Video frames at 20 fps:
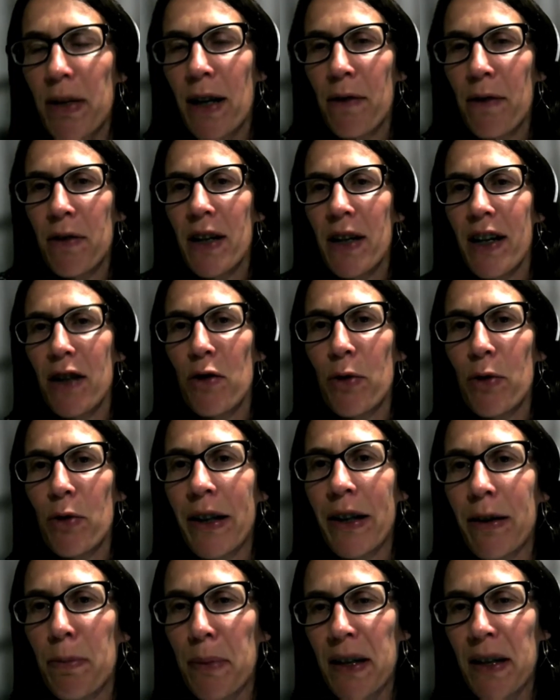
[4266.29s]
David, and your
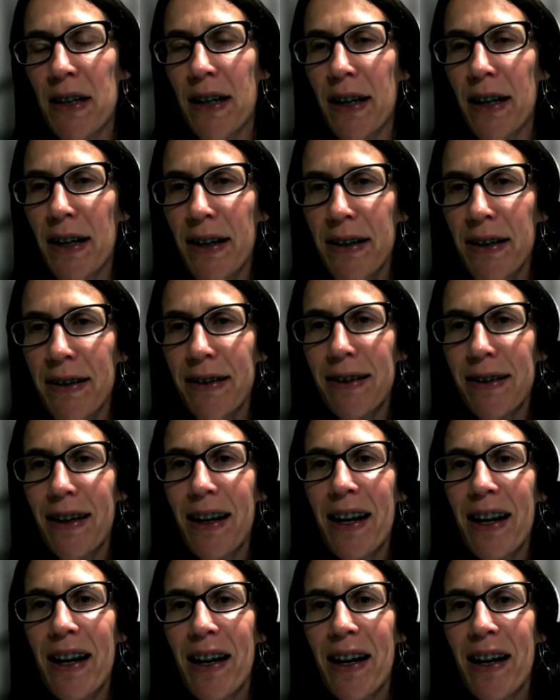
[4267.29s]
expertise.